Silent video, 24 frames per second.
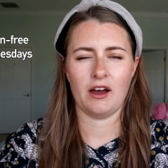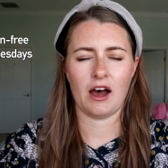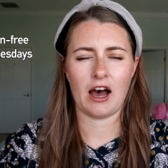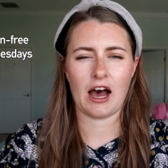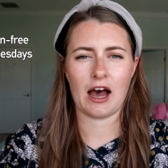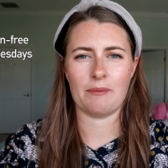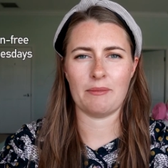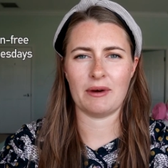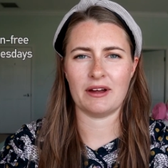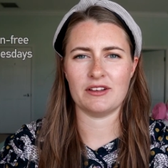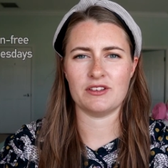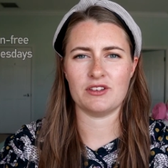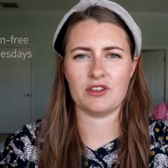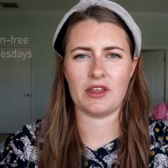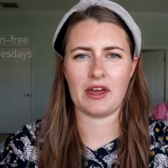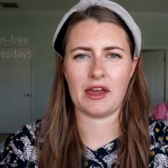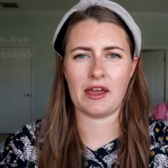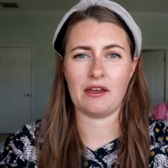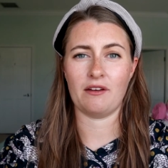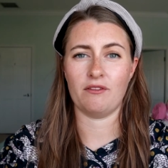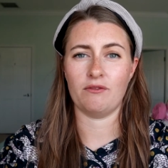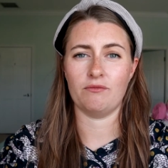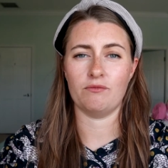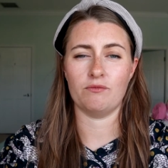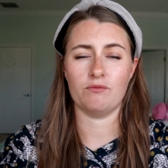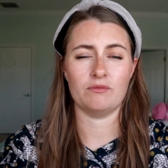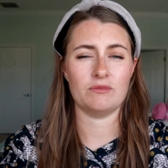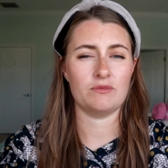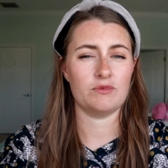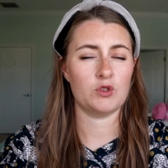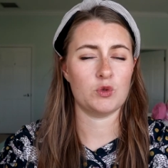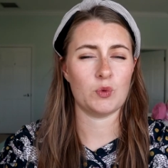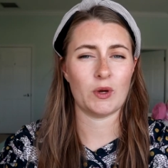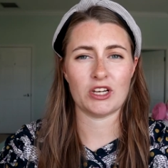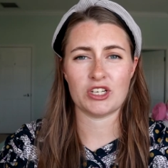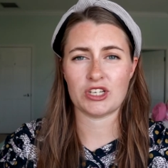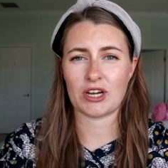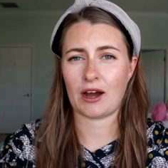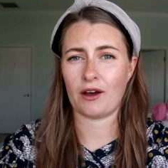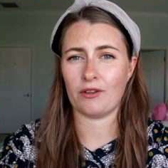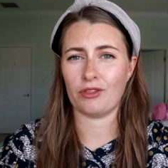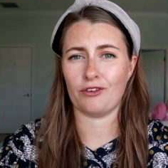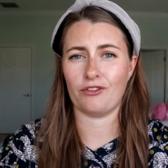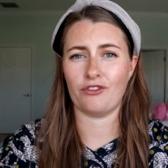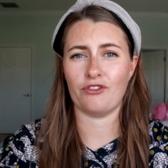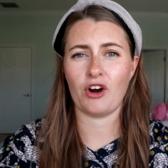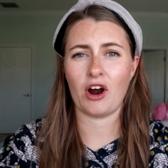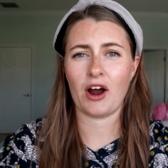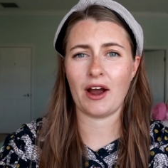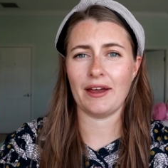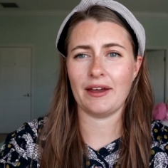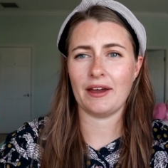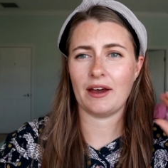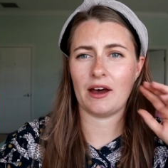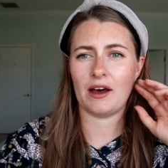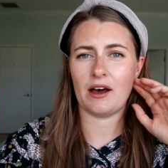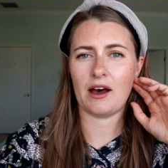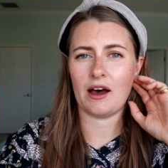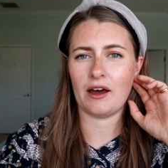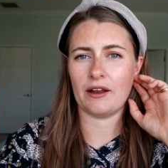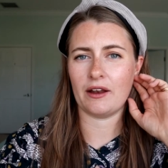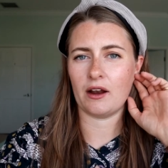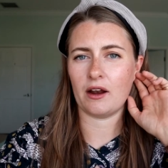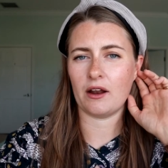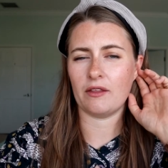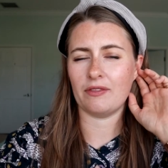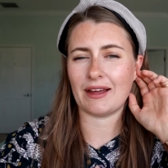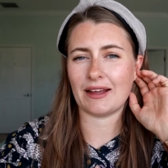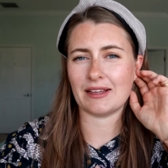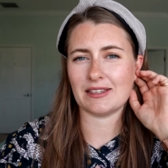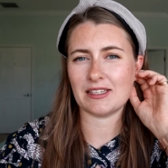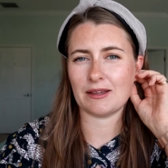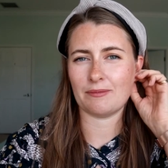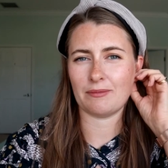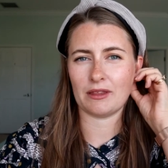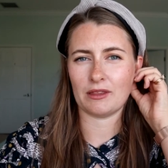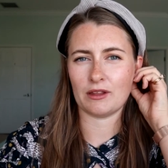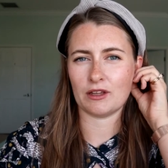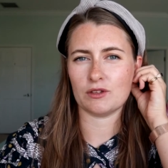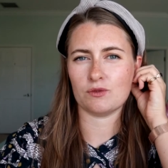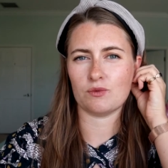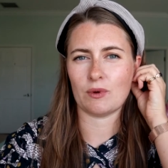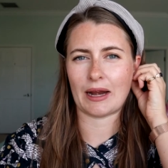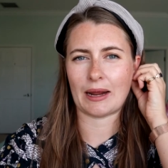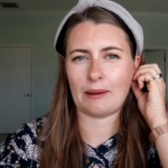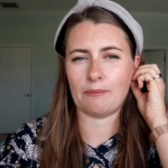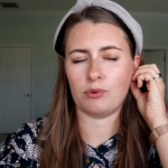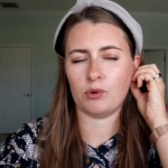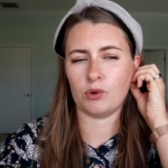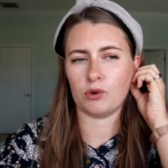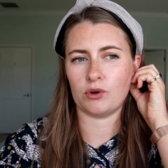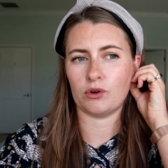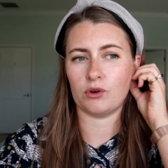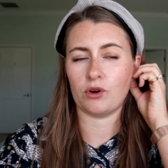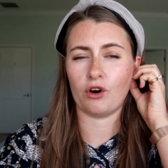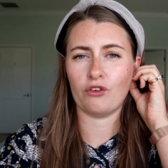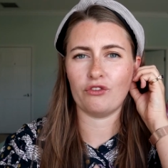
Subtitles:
and so they switch out the fryer, and that's something that's really important.